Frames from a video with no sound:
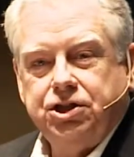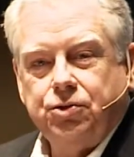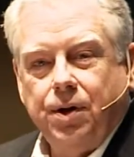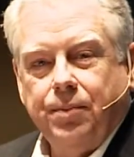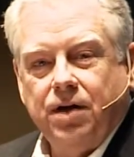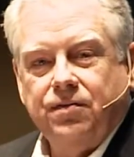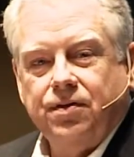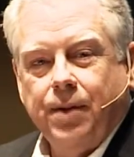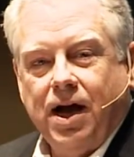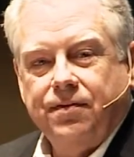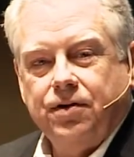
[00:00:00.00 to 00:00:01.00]
3 men
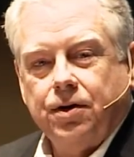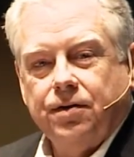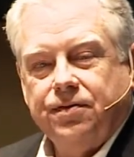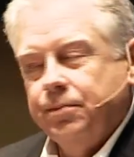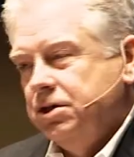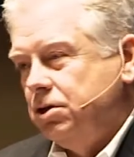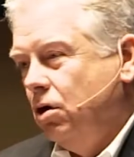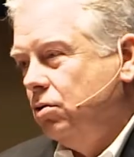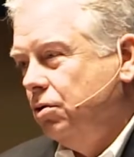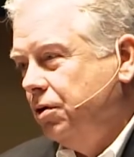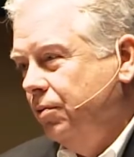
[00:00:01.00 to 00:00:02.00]
from Africa from his
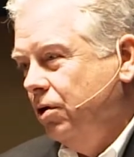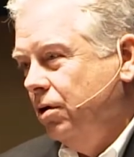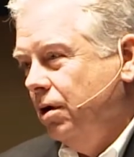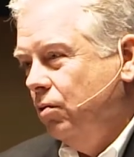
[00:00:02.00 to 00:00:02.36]
local community.